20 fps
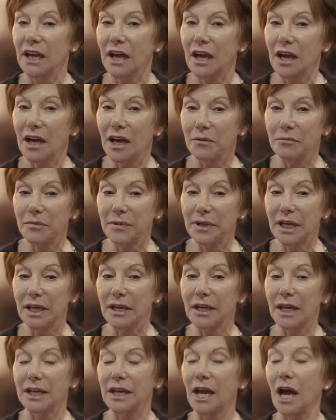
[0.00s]

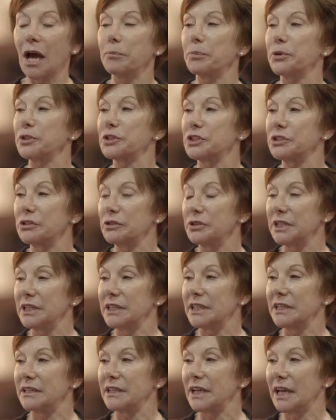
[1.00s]
an
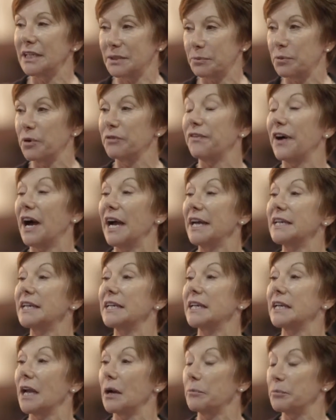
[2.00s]
opportunity, has
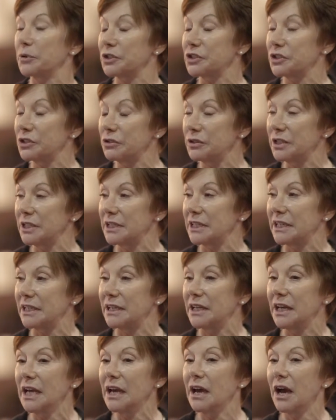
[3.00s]
provided an
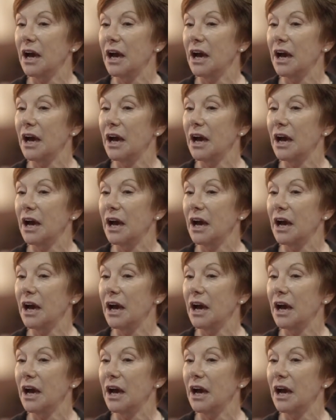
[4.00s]
opportunity